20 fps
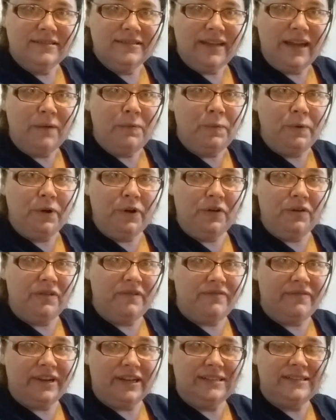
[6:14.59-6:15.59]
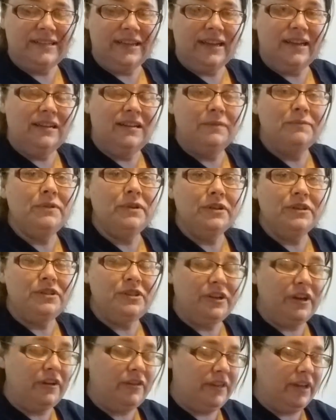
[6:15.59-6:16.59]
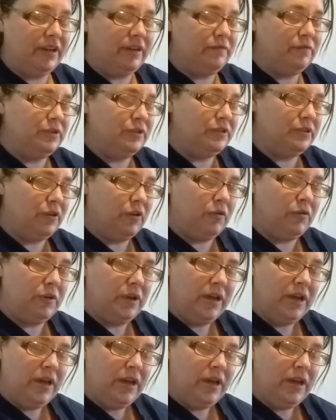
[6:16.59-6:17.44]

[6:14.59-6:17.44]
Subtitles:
And we're going to fix it. And I'm going to show you the end result.